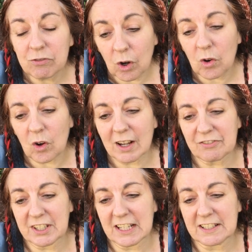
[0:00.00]
raw
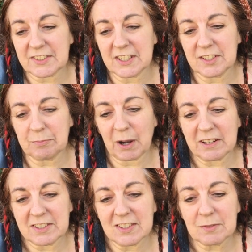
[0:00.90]
after last night's
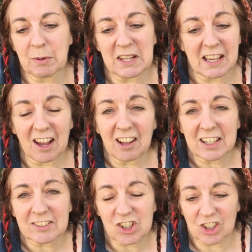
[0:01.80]
practice, but he
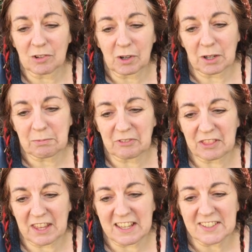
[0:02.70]
can't show up for
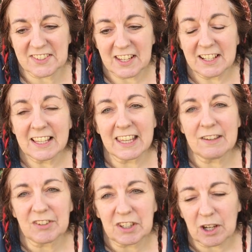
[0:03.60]
this,
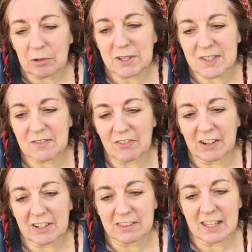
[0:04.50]
even though it's the
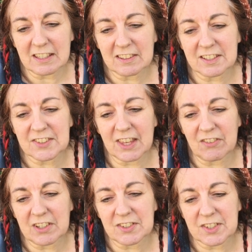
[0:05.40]
very thing that has
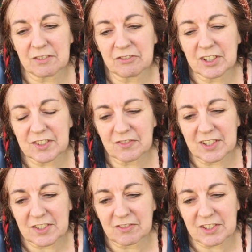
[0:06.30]
given us our first
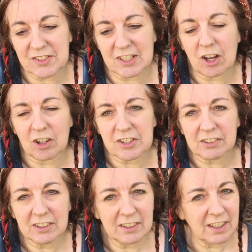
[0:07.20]
festival slot.
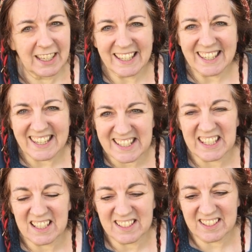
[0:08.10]

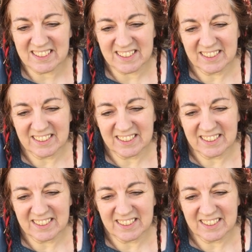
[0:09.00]
Idiot."